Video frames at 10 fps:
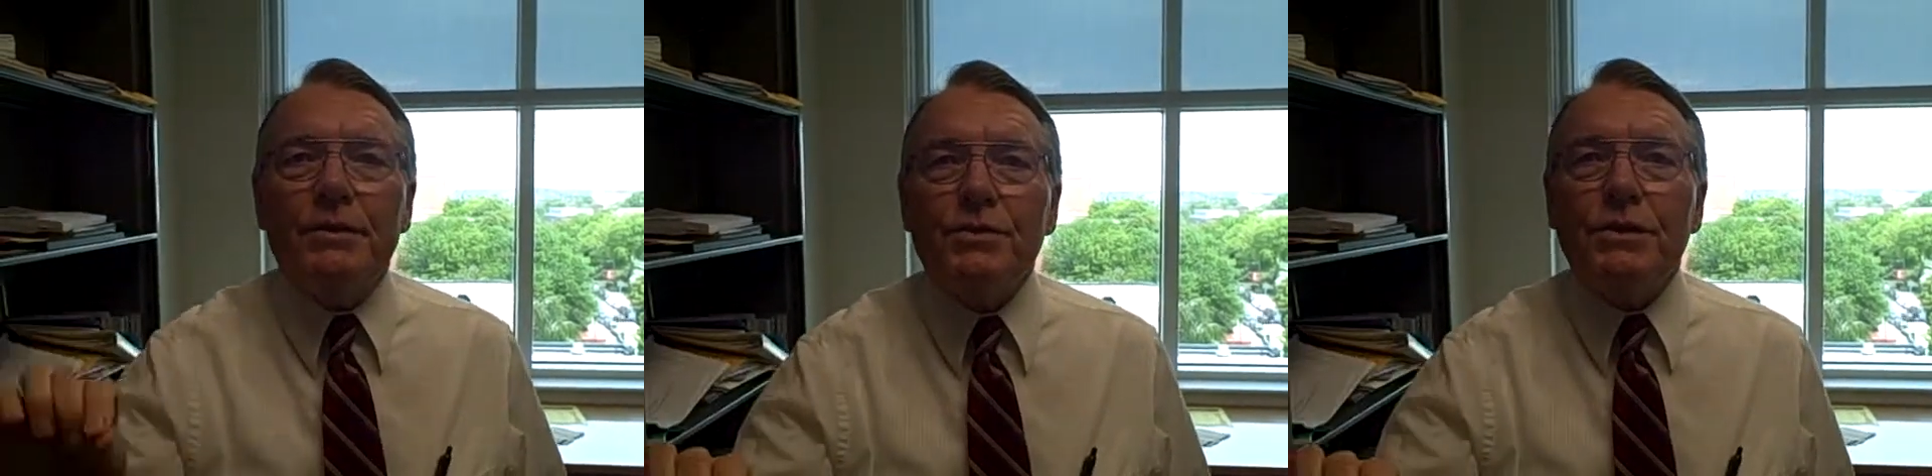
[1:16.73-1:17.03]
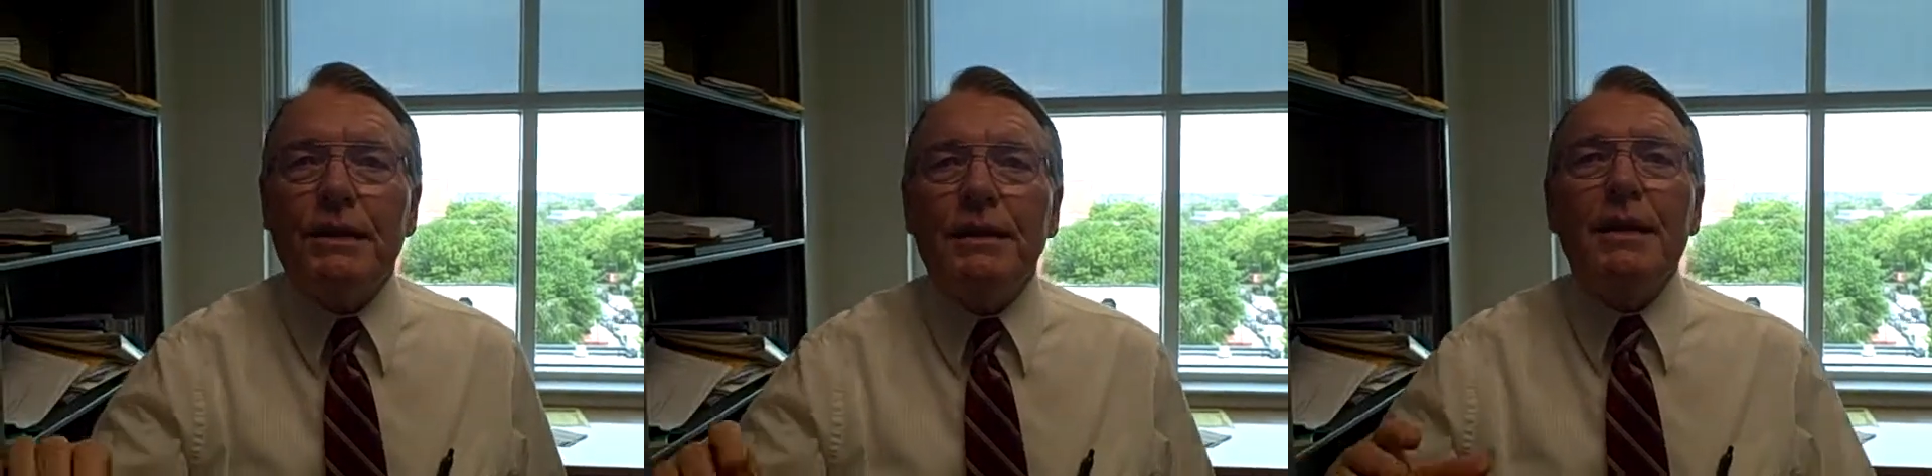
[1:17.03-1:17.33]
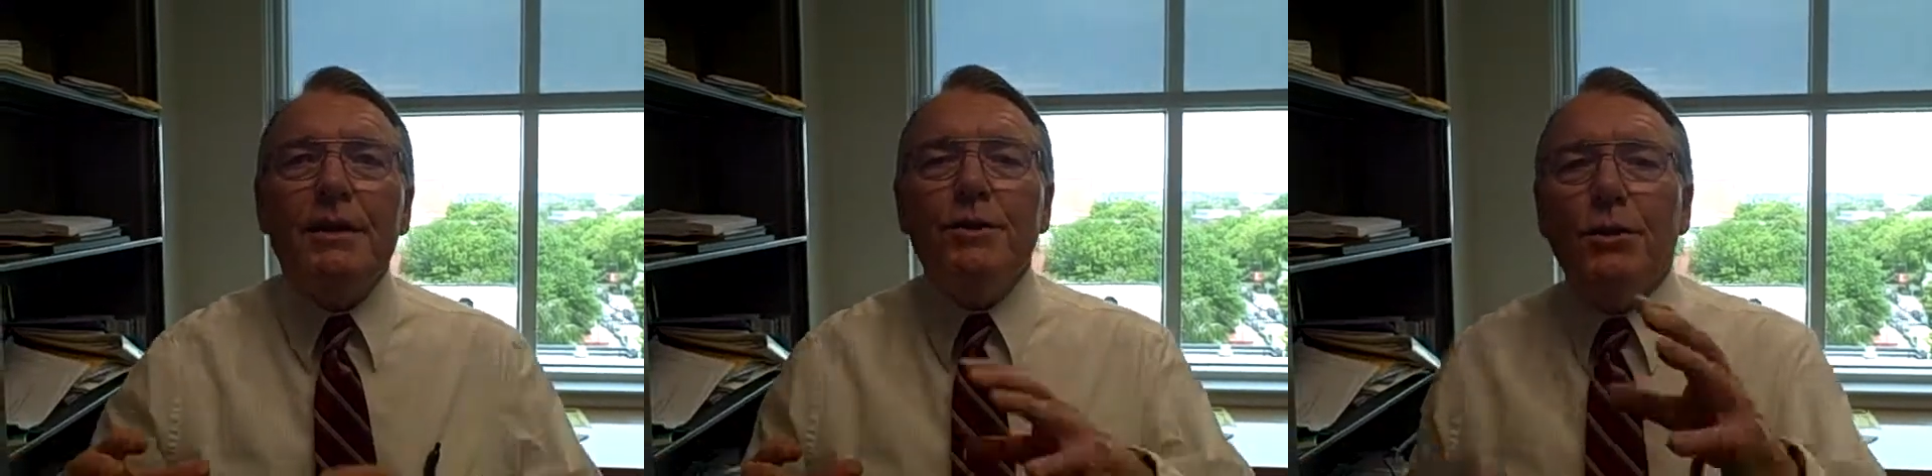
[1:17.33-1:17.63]
this thing,
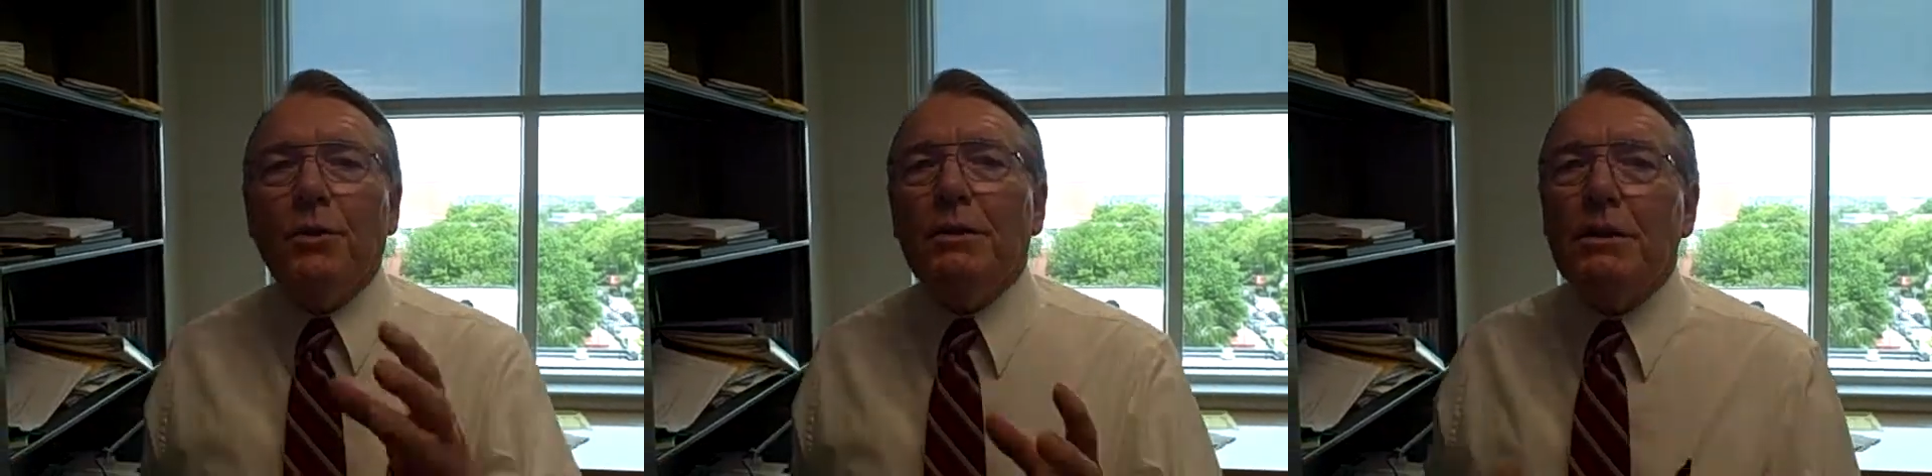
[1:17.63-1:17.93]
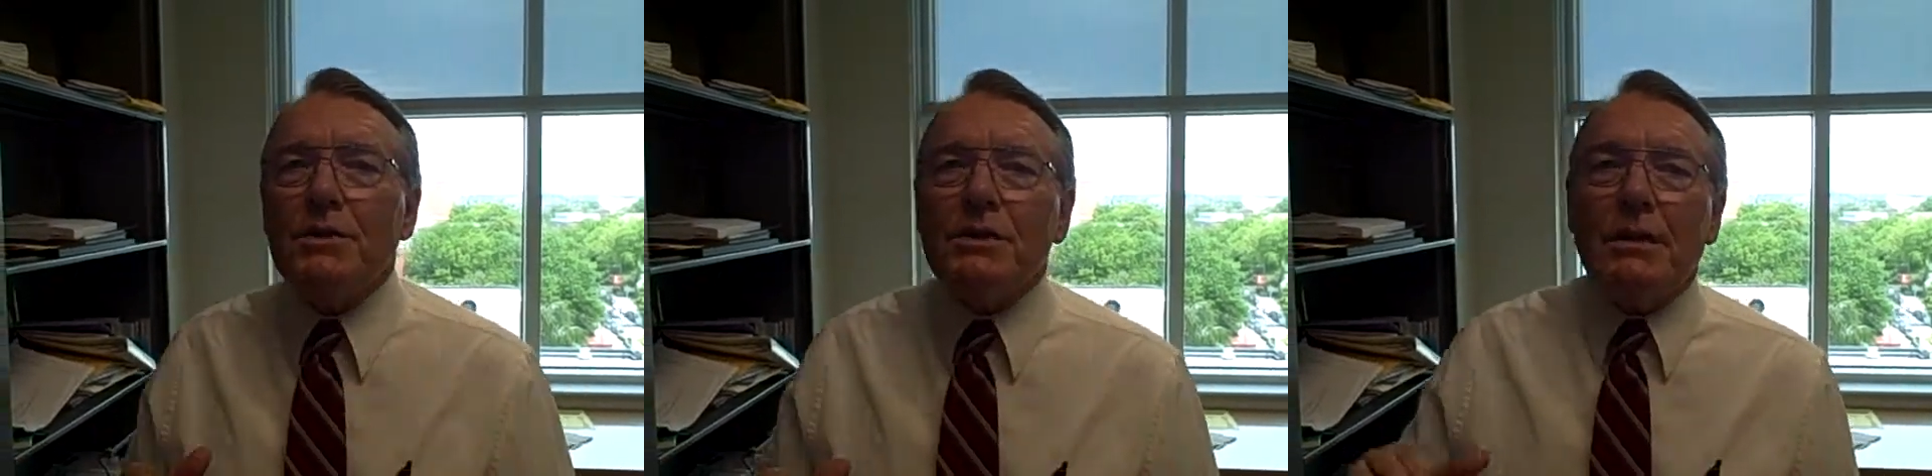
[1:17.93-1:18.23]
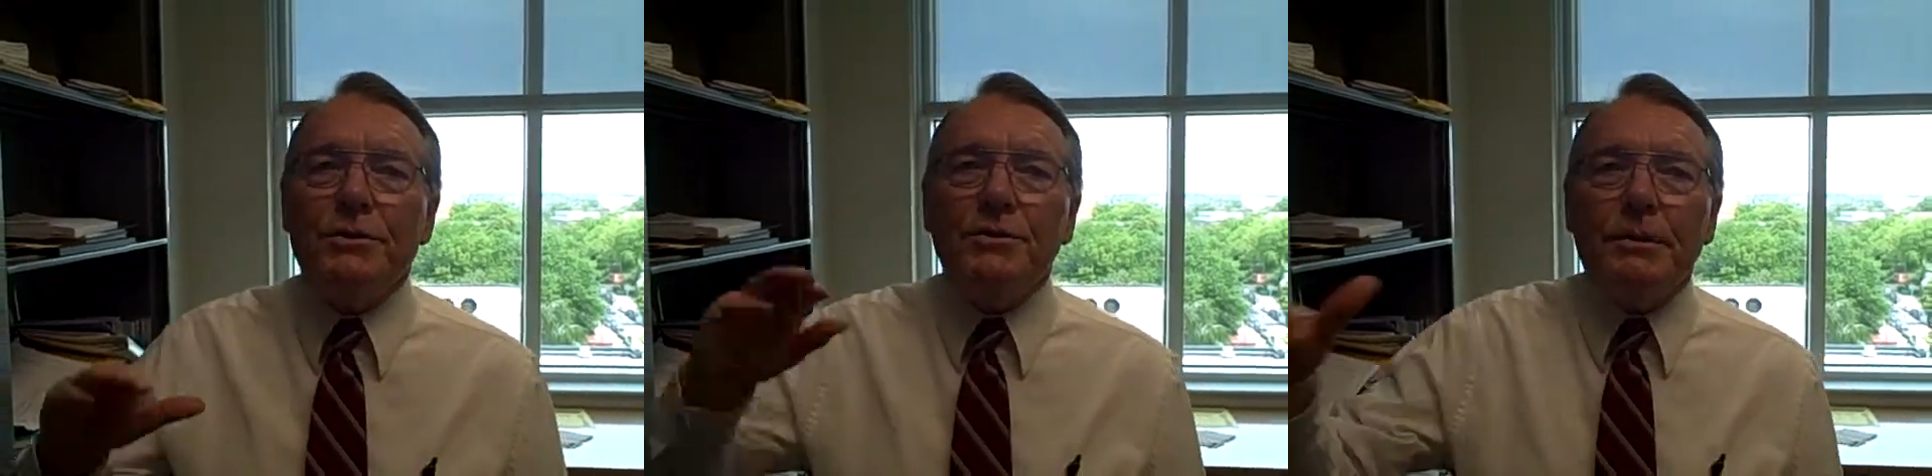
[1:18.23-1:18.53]
note the
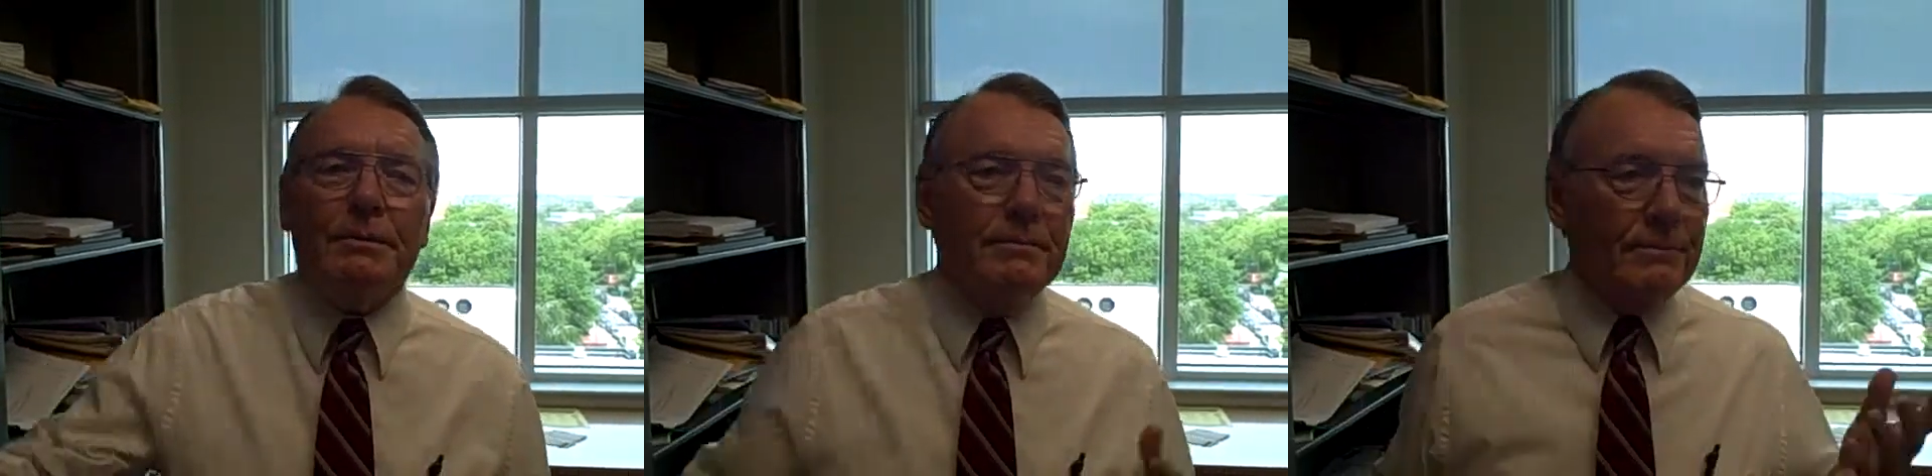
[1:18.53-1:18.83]
discussion.